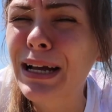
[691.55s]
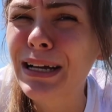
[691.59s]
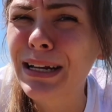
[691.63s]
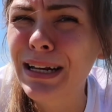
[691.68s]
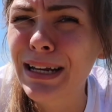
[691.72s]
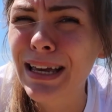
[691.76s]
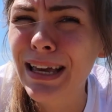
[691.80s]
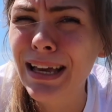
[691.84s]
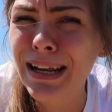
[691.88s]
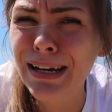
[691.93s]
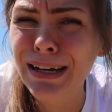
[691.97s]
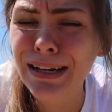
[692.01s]

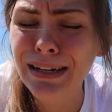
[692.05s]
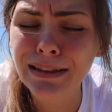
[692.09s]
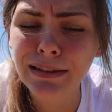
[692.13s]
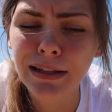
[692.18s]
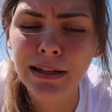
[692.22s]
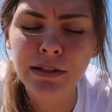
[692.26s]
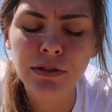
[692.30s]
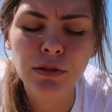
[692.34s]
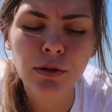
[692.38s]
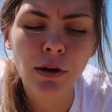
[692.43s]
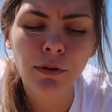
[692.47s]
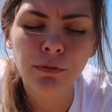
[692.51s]
gonna get in
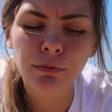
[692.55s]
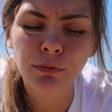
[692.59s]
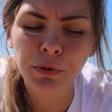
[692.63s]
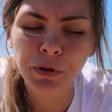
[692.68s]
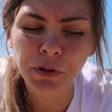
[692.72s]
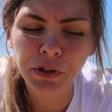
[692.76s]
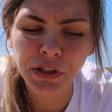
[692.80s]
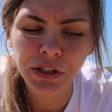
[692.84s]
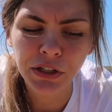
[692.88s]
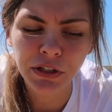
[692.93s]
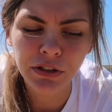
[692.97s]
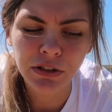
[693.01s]
unless you have
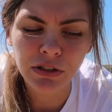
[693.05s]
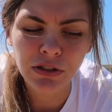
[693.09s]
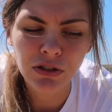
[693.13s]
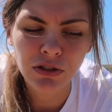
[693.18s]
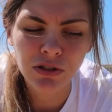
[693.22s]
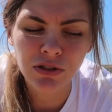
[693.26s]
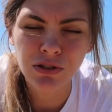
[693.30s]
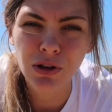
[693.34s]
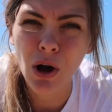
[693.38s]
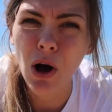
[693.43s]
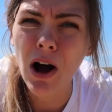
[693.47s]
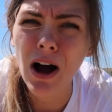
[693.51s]
really good
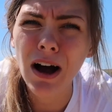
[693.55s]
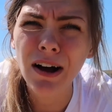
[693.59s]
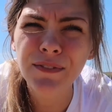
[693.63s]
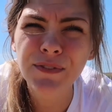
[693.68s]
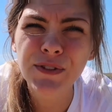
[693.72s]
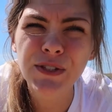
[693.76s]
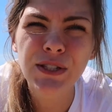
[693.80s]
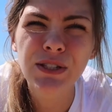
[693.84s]
softs,